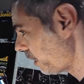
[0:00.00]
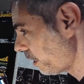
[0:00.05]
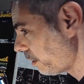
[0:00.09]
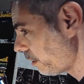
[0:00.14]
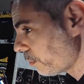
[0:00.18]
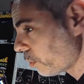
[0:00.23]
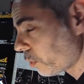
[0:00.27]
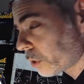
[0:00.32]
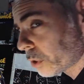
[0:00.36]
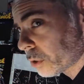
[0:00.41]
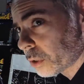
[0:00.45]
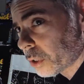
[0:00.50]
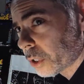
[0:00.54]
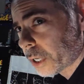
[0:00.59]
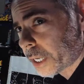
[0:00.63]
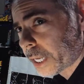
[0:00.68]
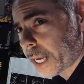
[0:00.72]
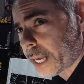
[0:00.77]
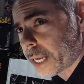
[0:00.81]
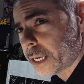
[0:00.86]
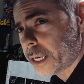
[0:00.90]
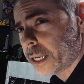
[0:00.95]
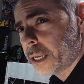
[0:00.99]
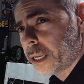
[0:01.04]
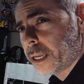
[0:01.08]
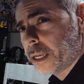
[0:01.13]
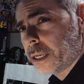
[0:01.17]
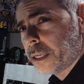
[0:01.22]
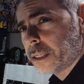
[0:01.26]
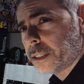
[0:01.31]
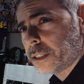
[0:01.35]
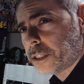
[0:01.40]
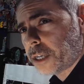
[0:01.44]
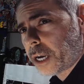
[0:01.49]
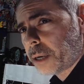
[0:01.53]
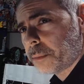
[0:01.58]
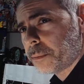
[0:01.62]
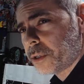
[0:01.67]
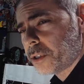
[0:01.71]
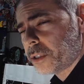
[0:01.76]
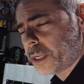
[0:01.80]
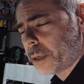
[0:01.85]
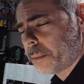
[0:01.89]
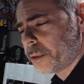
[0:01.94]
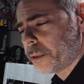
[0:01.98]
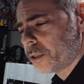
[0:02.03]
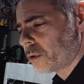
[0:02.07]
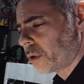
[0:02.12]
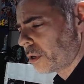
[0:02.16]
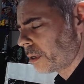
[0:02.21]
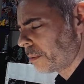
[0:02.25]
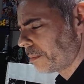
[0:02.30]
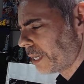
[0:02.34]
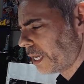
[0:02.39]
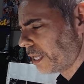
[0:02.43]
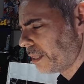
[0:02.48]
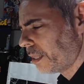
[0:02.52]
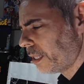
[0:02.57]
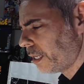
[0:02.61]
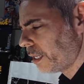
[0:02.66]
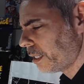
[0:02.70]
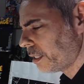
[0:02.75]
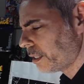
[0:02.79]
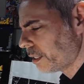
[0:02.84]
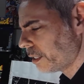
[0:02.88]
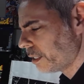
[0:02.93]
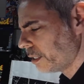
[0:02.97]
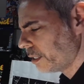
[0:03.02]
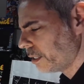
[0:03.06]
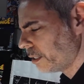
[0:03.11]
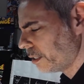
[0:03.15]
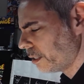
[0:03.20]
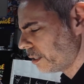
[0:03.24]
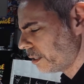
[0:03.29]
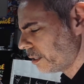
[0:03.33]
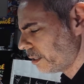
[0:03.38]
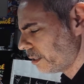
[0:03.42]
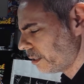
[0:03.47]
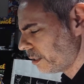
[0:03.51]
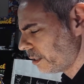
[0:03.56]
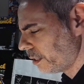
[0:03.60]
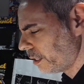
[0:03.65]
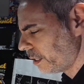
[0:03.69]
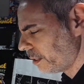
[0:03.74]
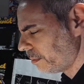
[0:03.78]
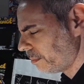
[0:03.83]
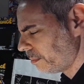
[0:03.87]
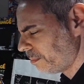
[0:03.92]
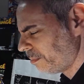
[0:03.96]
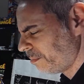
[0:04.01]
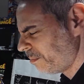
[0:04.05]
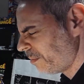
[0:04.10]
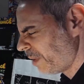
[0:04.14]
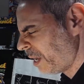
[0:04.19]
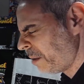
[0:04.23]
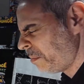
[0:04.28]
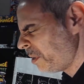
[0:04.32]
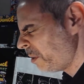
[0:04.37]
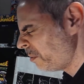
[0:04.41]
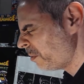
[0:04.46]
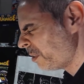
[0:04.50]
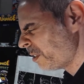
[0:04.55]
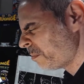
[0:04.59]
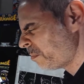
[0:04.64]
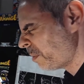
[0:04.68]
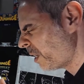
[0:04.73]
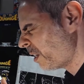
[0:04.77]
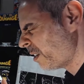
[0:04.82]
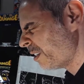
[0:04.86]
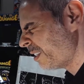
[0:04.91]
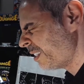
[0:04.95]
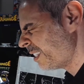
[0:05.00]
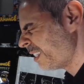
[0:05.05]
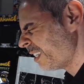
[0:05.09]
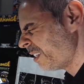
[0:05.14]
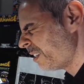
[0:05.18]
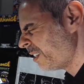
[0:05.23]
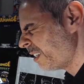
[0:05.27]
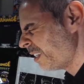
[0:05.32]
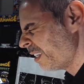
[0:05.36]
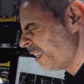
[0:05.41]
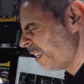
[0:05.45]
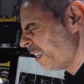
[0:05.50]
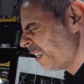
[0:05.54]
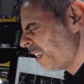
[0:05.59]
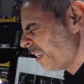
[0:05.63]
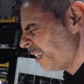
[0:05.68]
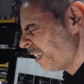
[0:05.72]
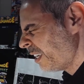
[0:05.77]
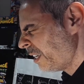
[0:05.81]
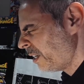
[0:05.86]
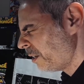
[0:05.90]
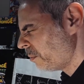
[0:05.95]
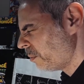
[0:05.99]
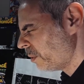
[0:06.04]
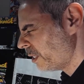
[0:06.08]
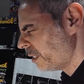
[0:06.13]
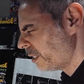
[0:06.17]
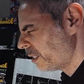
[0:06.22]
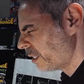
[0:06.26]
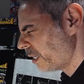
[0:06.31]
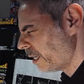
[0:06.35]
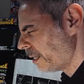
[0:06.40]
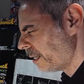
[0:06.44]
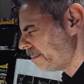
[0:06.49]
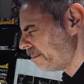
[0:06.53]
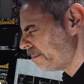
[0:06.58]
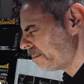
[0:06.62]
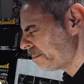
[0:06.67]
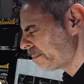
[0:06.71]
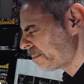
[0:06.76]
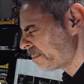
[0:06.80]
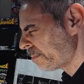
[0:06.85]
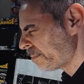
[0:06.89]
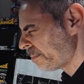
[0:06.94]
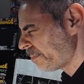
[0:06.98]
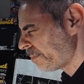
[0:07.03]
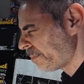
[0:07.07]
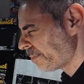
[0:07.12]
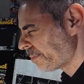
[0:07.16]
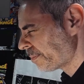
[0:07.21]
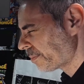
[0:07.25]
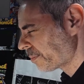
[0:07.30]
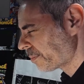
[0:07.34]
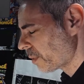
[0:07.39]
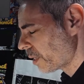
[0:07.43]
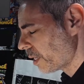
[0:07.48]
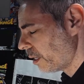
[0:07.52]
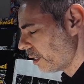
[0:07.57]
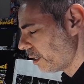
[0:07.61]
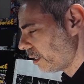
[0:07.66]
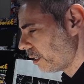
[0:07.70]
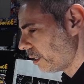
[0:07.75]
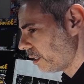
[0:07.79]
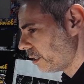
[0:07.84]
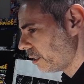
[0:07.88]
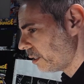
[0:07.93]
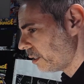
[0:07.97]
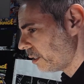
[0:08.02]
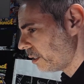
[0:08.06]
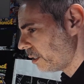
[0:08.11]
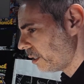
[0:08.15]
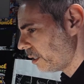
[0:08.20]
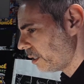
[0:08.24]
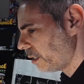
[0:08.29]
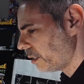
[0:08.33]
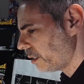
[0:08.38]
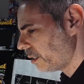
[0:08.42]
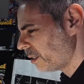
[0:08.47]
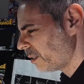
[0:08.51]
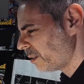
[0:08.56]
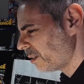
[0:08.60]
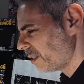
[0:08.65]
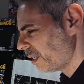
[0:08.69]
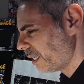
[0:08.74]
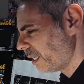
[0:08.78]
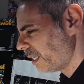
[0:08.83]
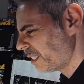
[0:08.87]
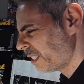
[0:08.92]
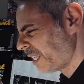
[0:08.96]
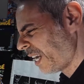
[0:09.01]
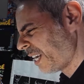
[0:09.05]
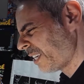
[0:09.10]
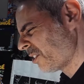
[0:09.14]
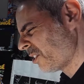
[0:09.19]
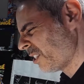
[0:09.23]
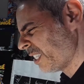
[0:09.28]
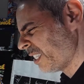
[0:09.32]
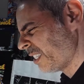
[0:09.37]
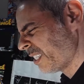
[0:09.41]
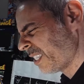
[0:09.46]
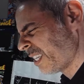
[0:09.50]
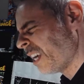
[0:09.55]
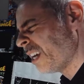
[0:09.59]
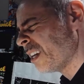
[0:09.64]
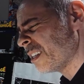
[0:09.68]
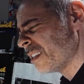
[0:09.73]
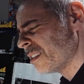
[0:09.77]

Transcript: or you look at John Buscema drawing him. And I think maybe it was because he was uh, uh, it's actually skin.